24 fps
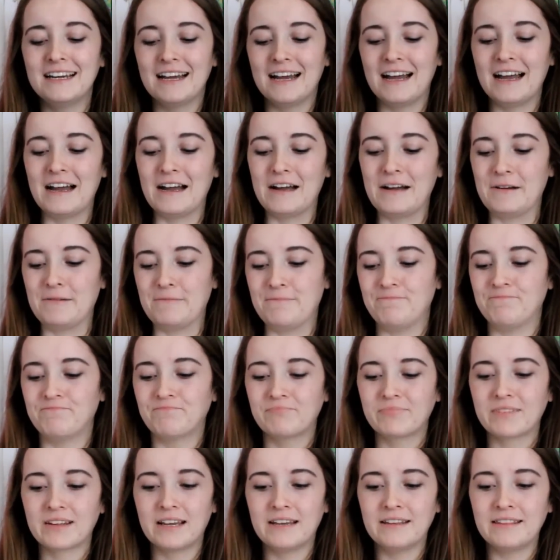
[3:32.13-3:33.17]

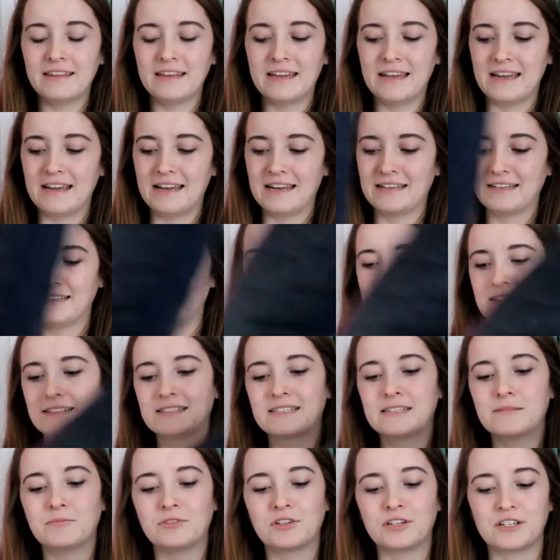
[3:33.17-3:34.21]
And then
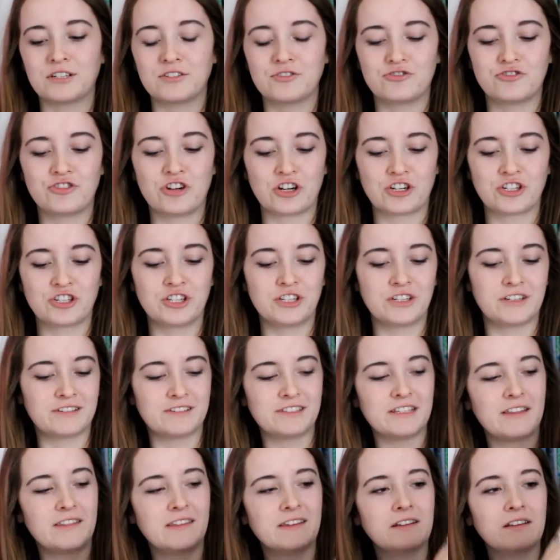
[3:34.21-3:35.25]
similar construction. There's
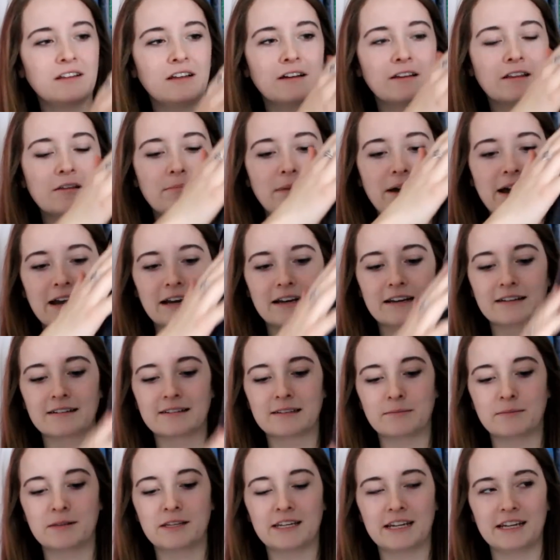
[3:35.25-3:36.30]
nothing along the back
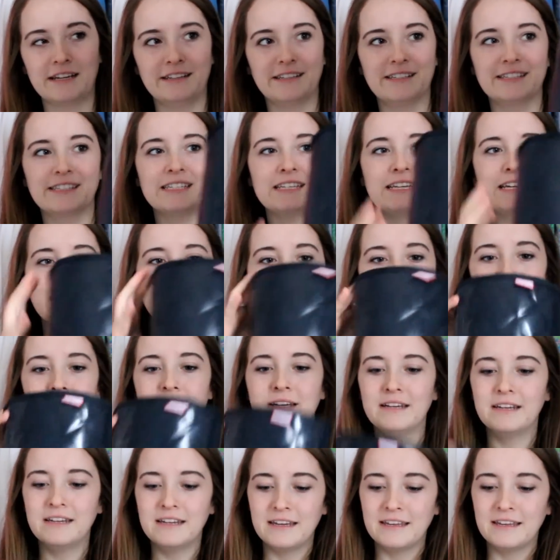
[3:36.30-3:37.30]
except the nice seam.